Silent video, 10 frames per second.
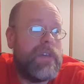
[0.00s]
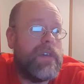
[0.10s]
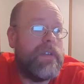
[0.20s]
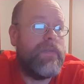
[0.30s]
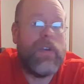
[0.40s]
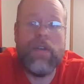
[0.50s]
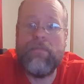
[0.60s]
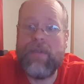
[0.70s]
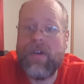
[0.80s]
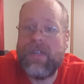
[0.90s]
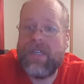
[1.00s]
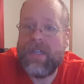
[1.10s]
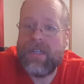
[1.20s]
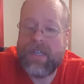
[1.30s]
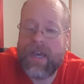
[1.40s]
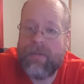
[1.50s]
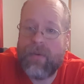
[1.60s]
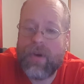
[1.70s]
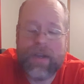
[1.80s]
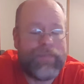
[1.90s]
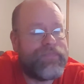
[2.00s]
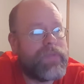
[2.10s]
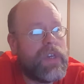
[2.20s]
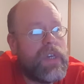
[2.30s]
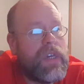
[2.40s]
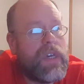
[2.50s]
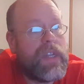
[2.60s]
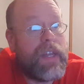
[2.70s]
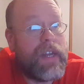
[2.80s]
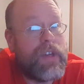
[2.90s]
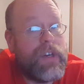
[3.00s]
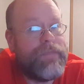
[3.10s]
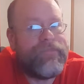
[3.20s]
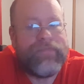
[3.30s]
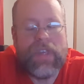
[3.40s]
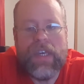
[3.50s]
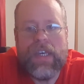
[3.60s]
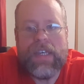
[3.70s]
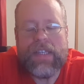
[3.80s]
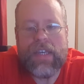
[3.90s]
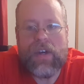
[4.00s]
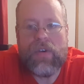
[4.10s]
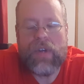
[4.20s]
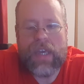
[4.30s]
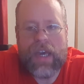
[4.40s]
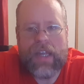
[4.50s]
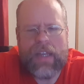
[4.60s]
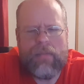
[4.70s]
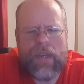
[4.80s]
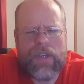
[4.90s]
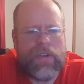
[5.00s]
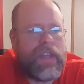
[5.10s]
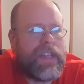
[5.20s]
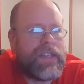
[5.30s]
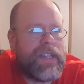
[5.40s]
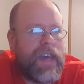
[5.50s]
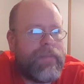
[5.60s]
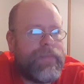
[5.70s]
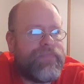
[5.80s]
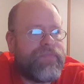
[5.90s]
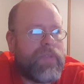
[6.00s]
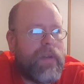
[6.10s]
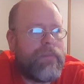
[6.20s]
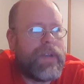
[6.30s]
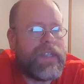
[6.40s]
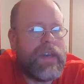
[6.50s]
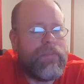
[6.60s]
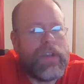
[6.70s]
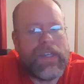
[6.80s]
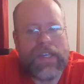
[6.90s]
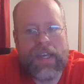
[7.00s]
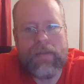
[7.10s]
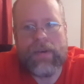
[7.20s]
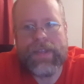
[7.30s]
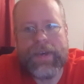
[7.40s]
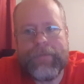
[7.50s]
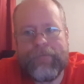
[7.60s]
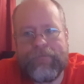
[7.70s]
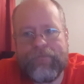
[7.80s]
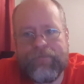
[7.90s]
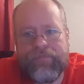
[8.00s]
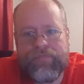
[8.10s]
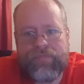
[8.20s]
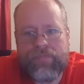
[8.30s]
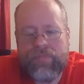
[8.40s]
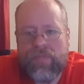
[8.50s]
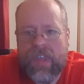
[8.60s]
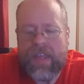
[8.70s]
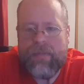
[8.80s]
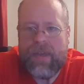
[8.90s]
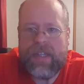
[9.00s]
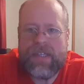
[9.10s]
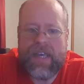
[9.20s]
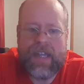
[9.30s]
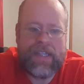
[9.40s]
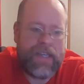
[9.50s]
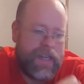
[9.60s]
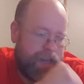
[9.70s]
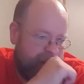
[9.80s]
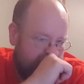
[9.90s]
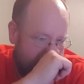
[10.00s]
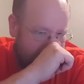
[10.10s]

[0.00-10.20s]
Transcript: at a very embarrassing time at work. Not good. So yeah, I need to make sure that doesn't happen. But I'm pretty excited about that. That means that